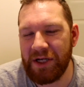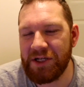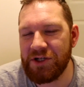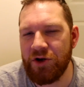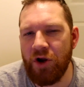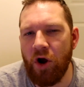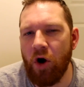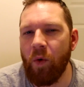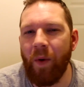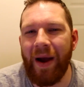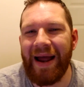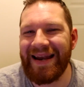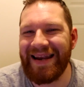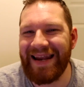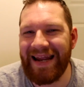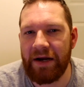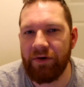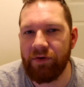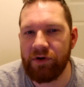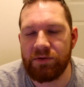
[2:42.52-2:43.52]
he's nowhere
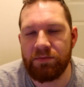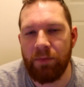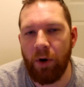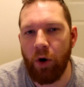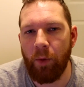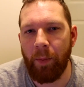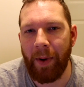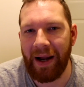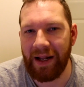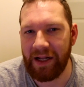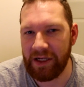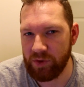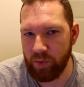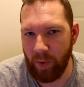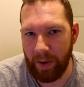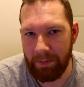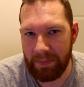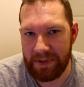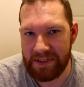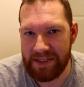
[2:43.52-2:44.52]
near as mobile as
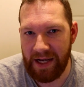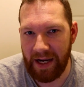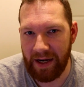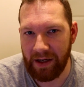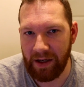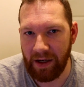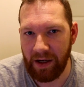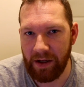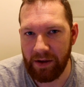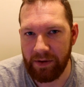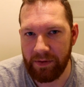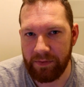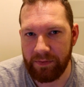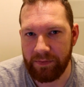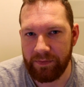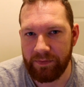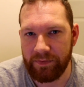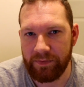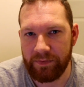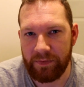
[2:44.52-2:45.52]
Mamadou Sakho.
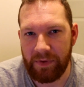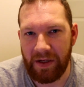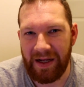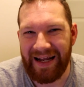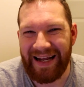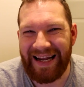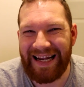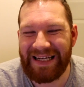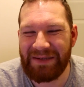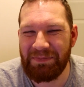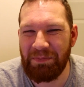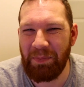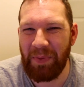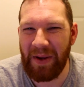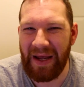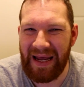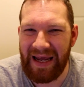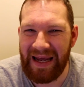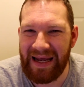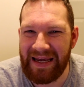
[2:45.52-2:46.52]
He's
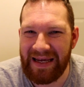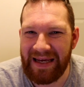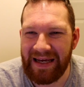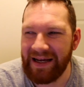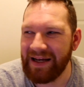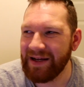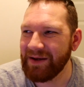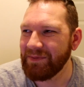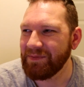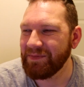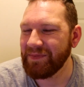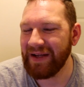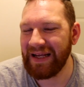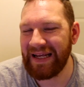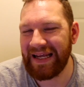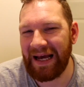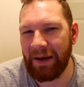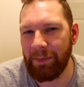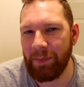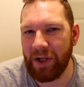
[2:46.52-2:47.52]
big, he
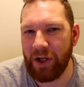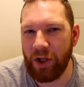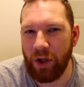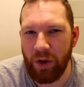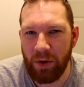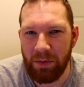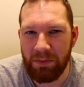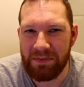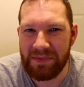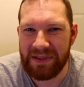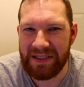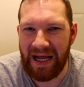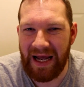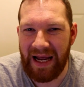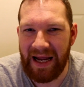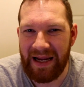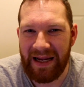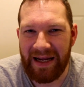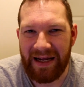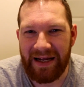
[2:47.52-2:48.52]
can be
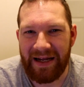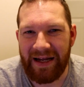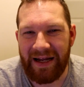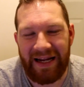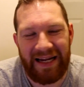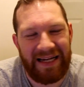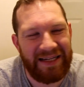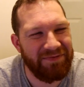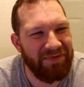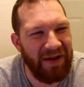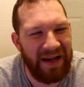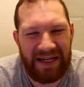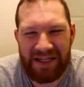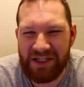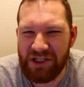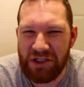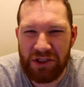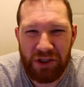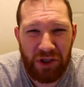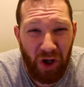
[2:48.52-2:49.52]
clumsy, he's
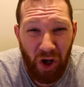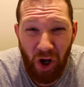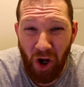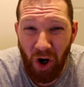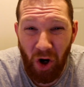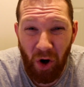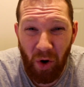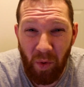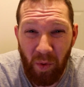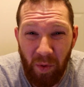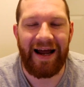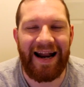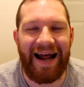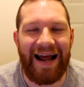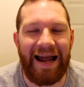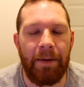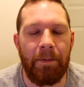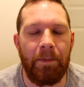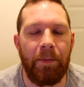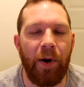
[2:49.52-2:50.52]
slow, and
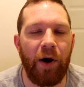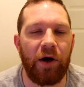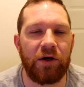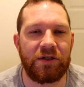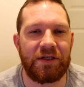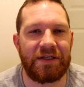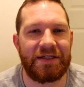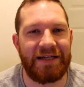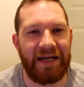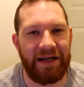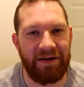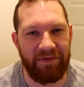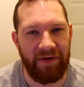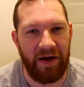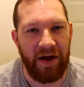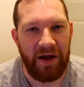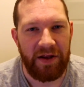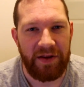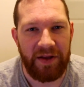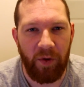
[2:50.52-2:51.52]
I am positive
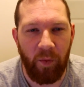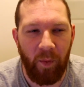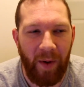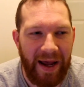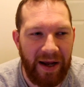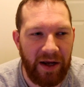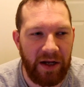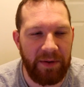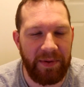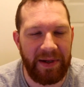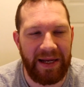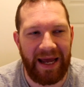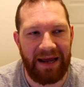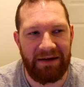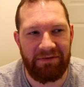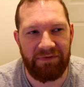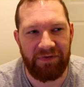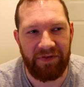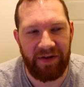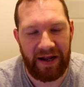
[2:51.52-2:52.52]
that we're going to be
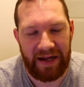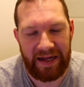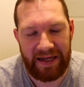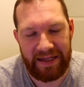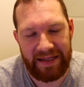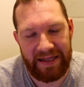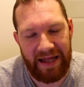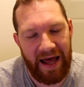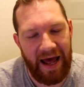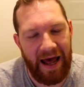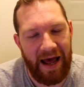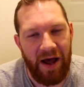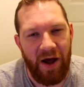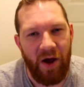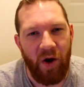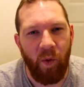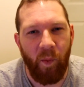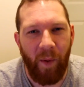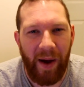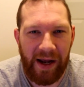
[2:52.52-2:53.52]
getting Fleck in there,
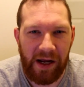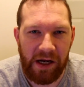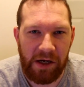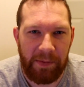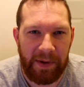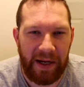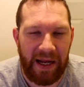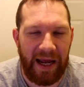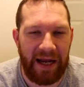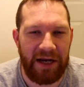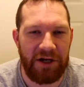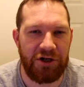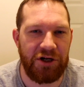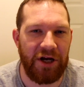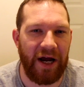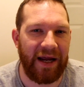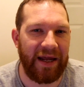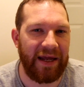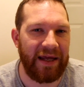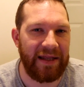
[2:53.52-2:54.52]
we're going to be getting
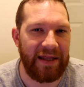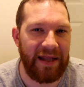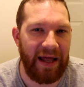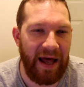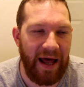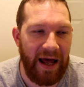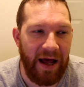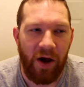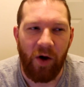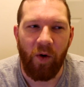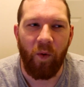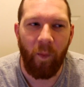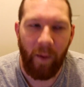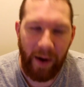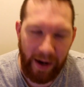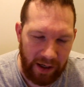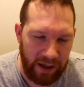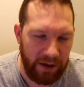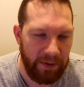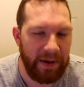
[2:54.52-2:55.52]
Jack in there,
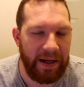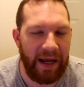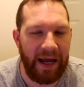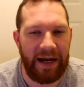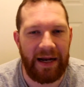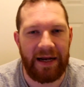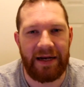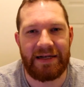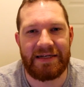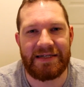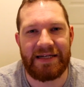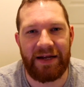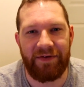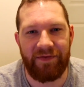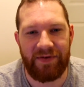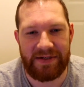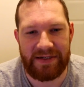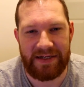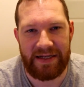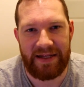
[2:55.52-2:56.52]
we're going to be getting Andy
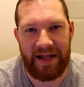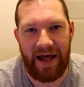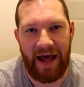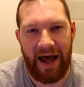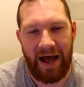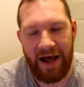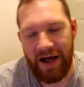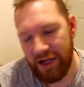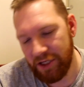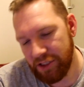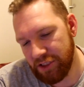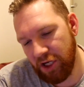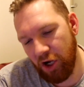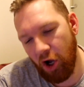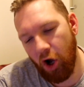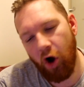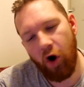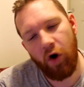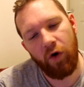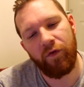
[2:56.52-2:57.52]
Stevens in there to
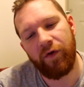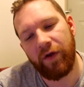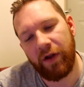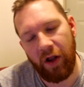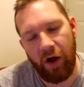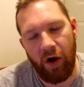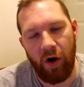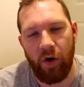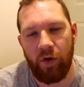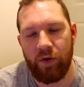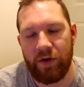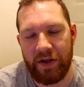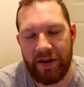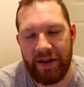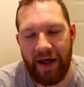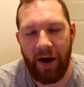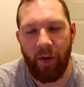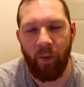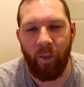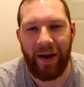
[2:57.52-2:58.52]
overload
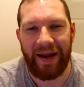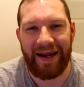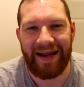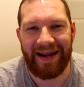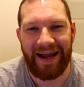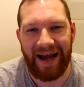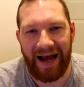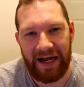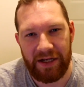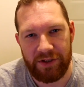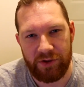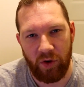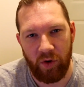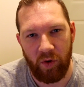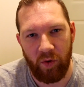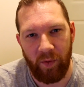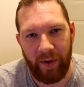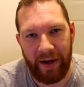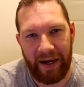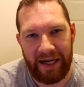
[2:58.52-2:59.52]
that wing as
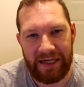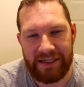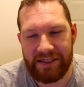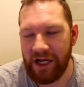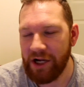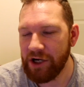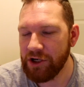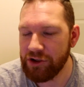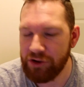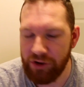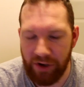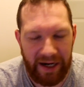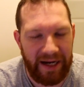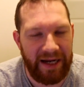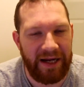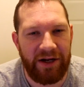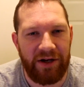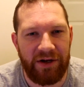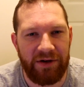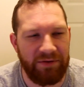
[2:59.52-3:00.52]
always, try
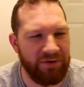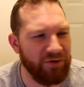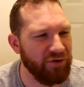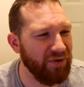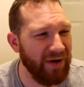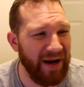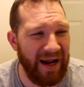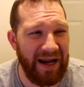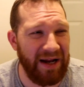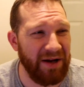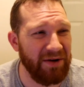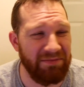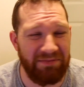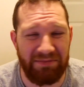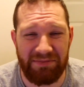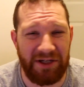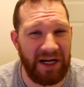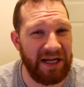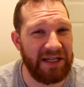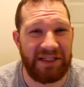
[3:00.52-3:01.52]
and create
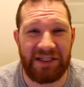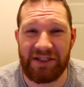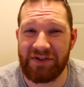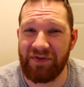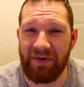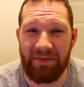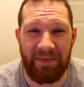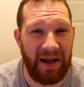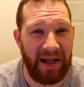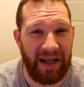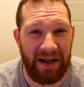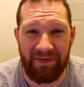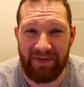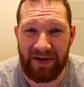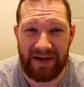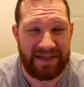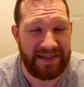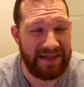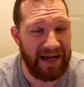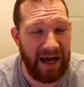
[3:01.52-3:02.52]
chances from that left
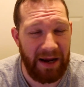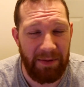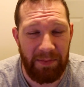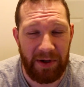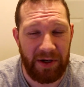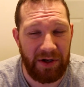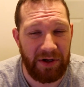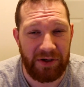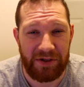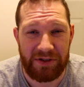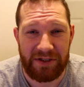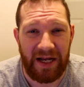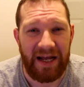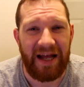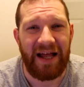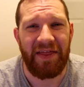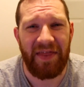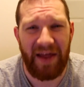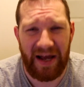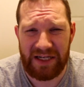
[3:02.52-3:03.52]
hand side, because
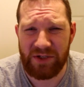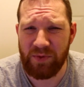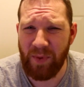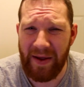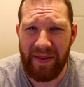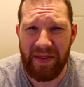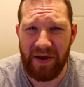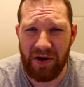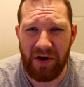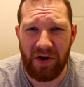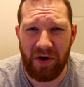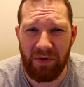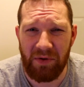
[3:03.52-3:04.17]
that's where they're going to